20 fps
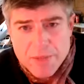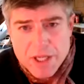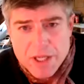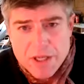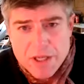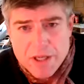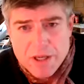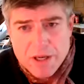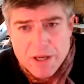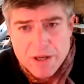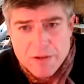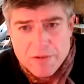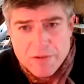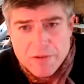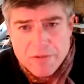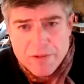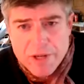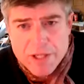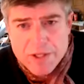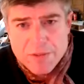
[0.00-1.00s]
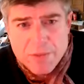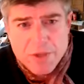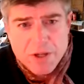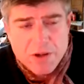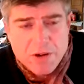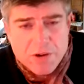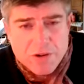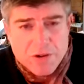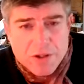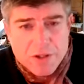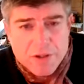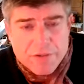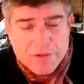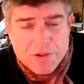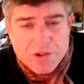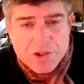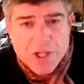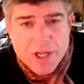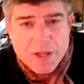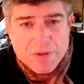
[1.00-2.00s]
me over Facebook or the
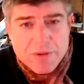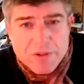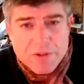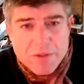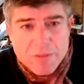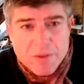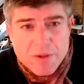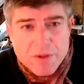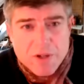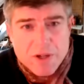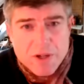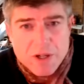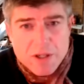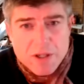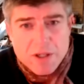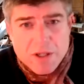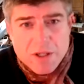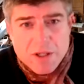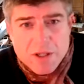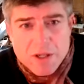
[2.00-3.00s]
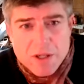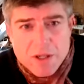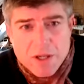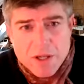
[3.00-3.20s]
different channels that we've got,